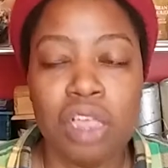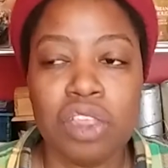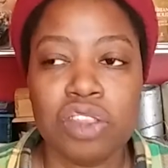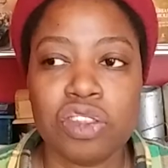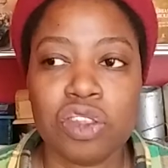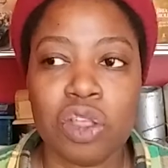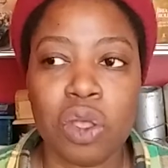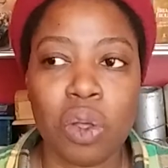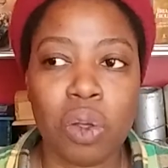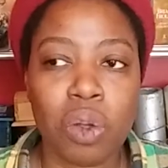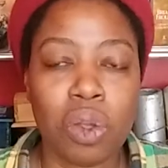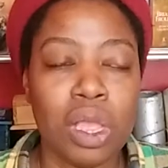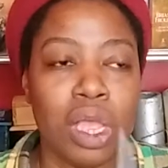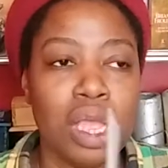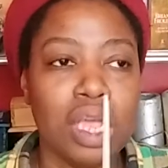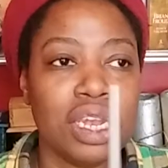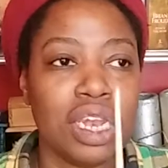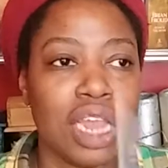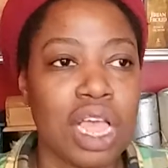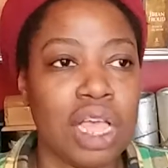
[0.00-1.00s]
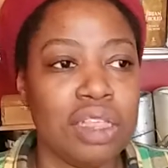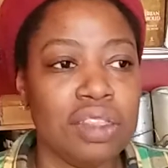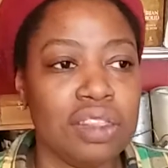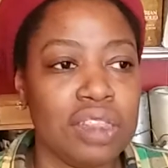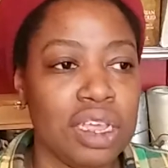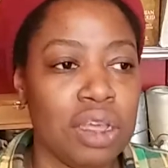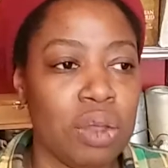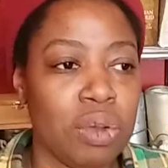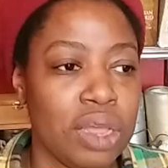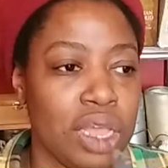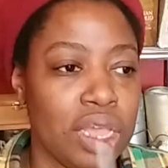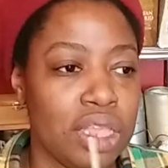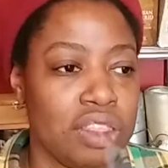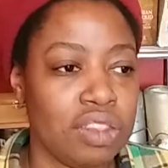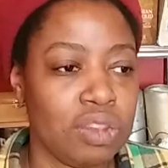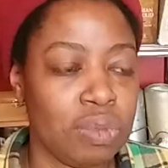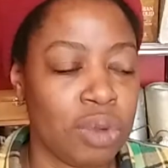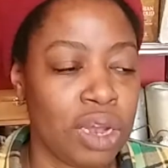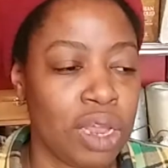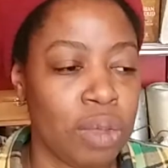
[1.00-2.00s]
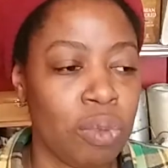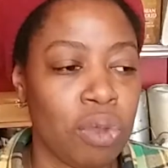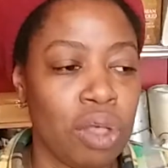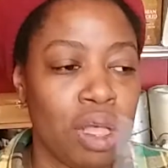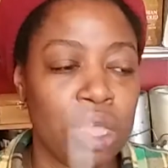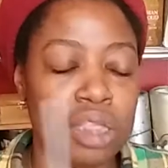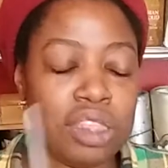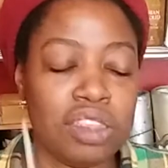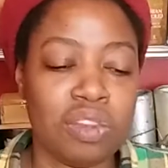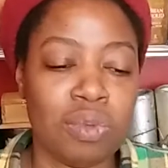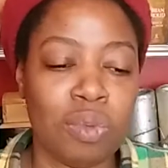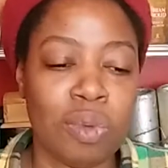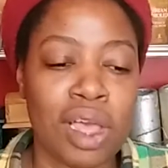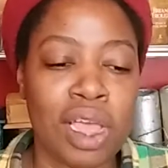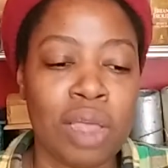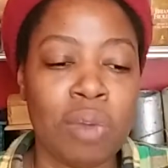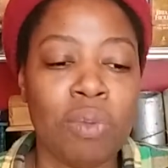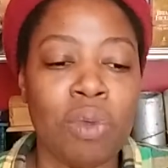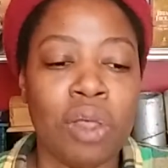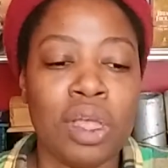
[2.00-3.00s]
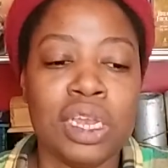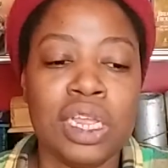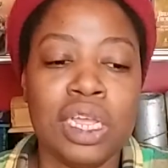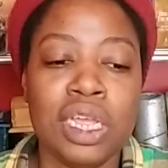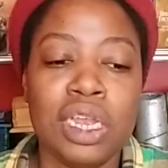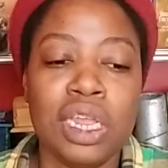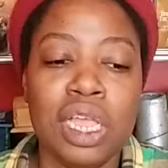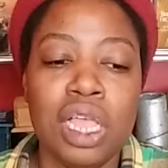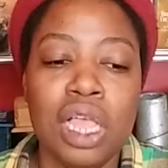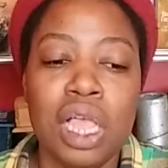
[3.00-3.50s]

So now it's like, okay, this is what I want, this is why I want it,